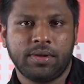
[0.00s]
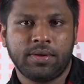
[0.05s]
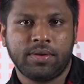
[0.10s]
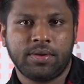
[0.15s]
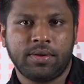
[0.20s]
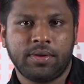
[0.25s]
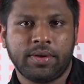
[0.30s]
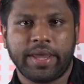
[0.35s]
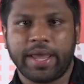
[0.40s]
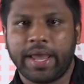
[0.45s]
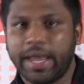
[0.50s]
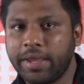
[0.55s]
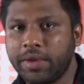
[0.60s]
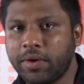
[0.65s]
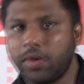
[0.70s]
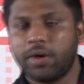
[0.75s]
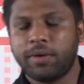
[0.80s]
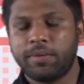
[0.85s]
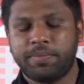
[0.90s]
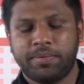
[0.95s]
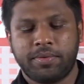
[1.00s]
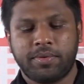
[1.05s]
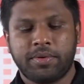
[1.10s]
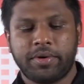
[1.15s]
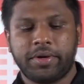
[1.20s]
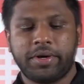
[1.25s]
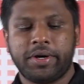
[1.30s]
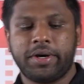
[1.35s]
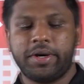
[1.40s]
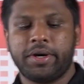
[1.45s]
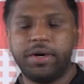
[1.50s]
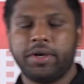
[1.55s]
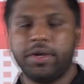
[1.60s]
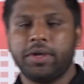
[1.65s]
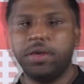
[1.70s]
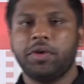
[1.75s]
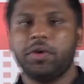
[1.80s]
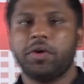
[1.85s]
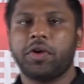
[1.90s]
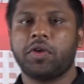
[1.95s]
Okay, I hope
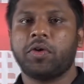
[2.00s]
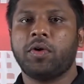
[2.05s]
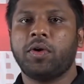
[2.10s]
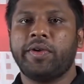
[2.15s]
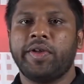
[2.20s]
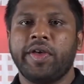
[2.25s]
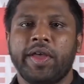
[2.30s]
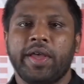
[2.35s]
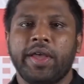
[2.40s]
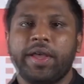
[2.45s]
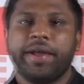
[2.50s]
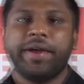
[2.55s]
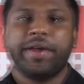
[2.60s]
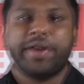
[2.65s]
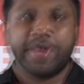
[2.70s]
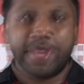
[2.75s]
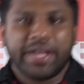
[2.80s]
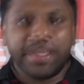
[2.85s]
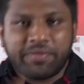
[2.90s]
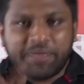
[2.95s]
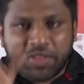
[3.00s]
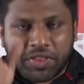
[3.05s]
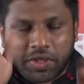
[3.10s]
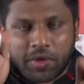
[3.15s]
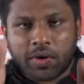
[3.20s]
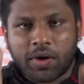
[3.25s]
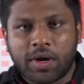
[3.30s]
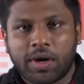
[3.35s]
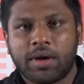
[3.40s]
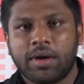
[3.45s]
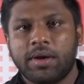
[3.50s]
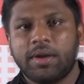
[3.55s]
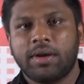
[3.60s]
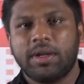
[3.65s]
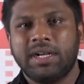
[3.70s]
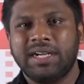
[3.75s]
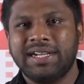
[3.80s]
you are all ready with your,